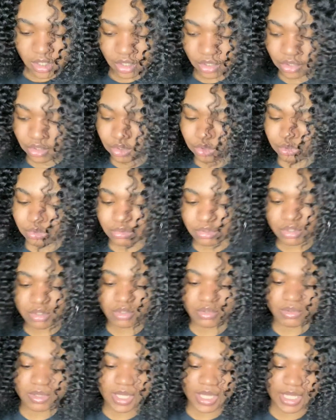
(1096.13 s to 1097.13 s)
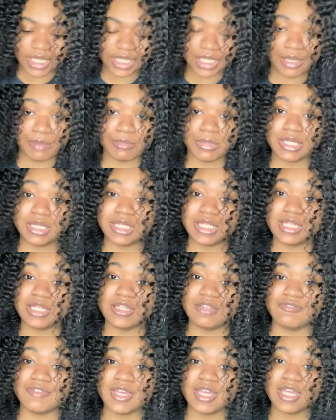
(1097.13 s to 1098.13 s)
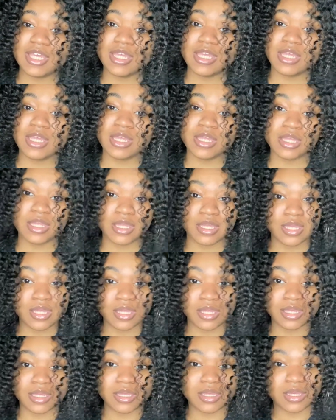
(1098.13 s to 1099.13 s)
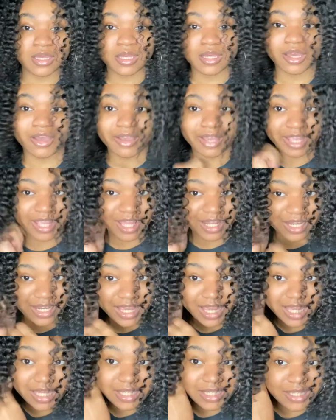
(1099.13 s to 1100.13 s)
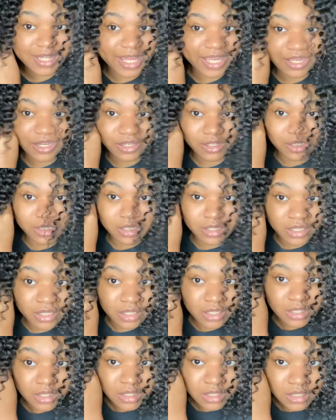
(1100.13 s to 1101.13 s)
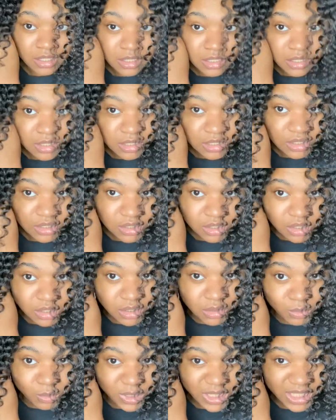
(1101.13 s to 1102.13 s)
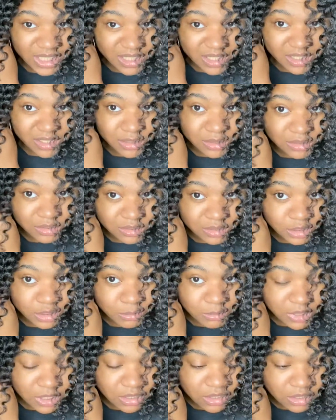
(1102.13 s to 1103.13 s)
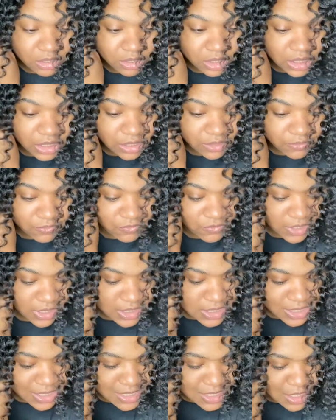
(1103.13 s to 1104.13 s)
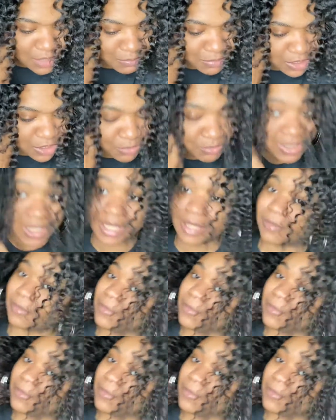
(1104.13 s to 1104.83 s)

Ooh, ooh, I can't believe it. Okay, now I look like a a wig. Let me go ahead and fix this up a little bit.